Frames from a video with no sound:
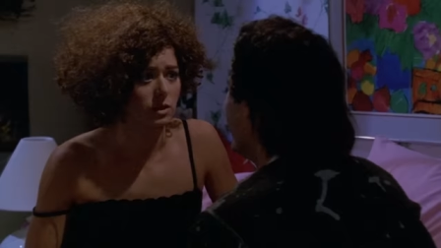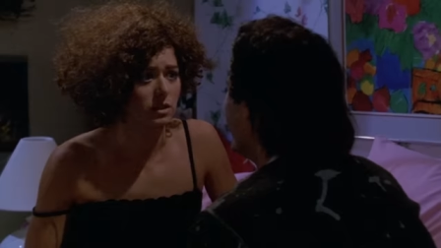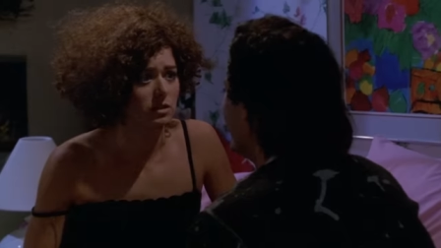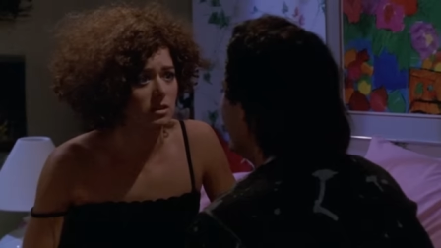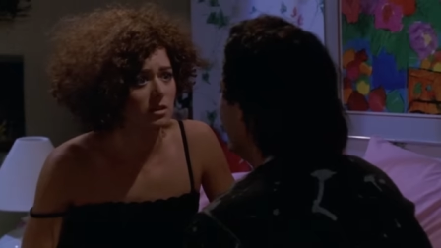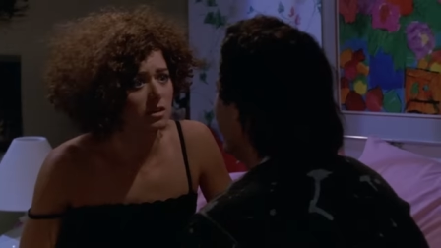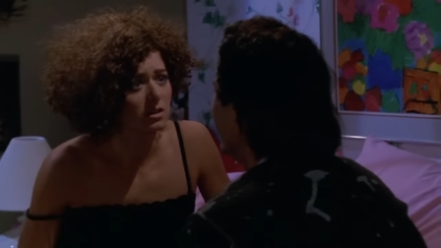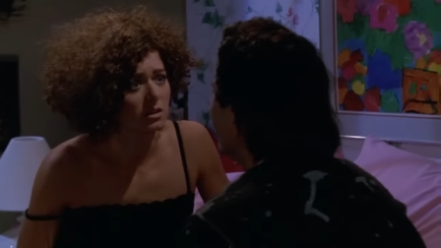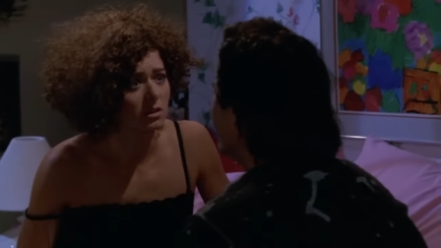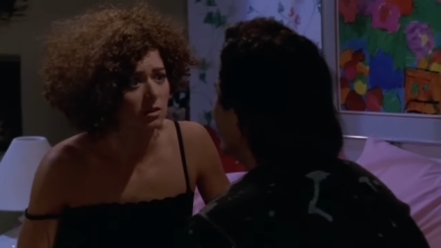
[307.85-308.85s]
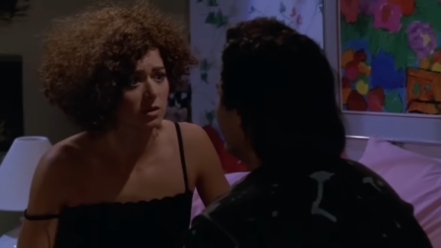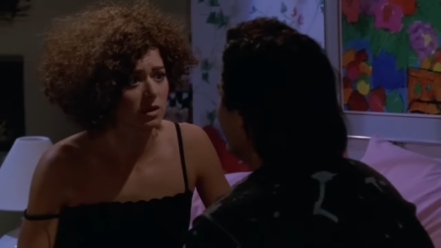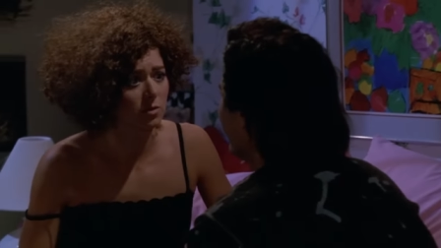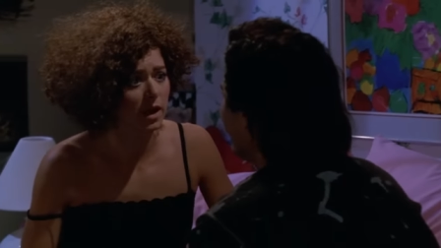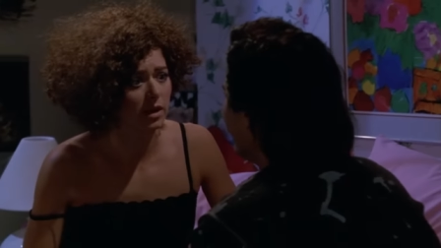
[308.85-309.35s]
Well, well,
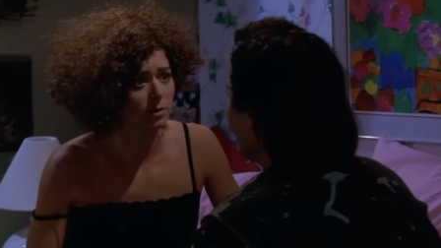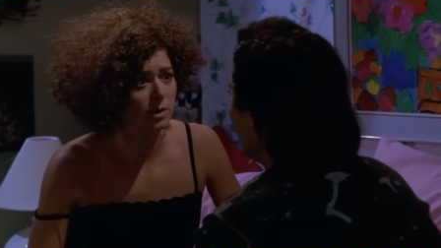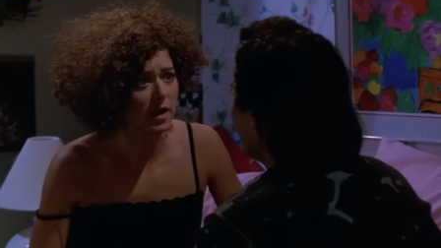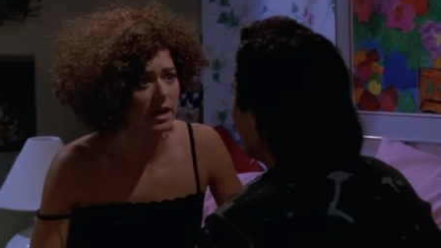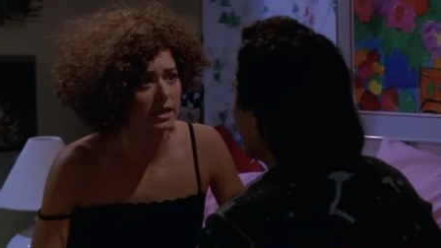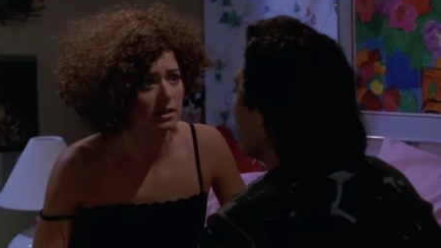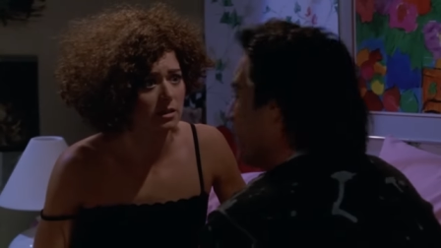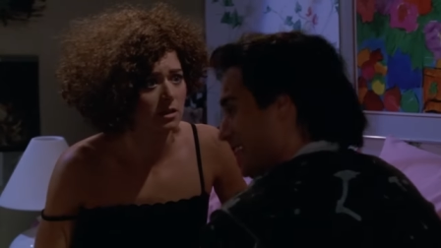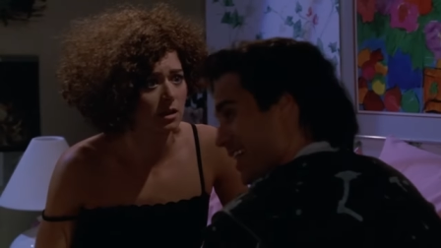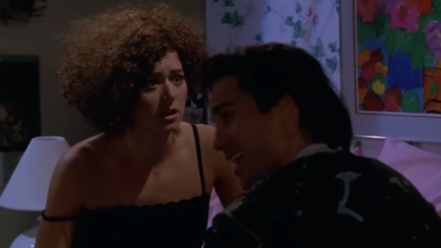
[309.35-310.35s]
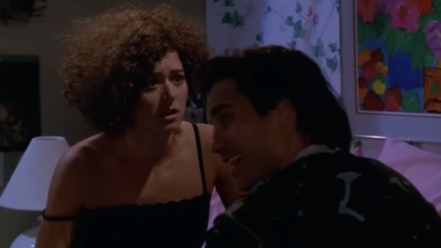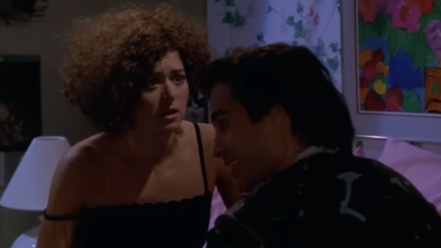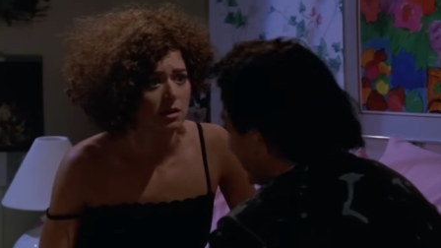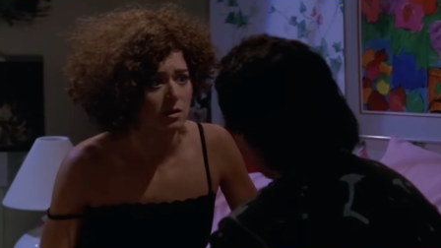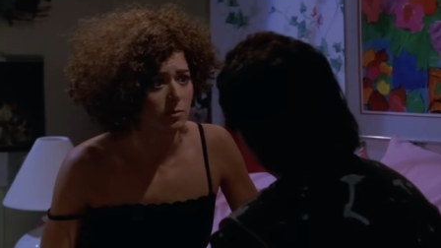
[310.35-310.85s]
then why are we waiting?
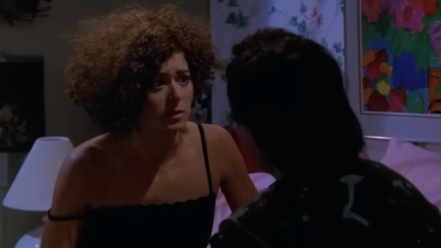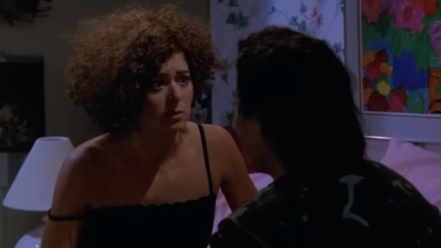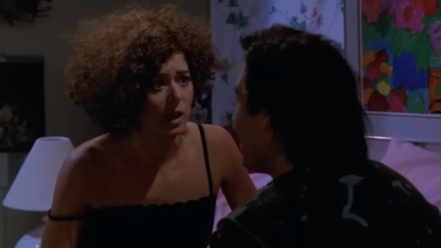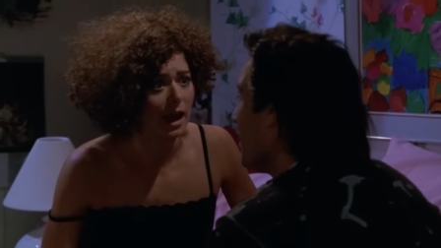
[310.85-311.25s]
Because. But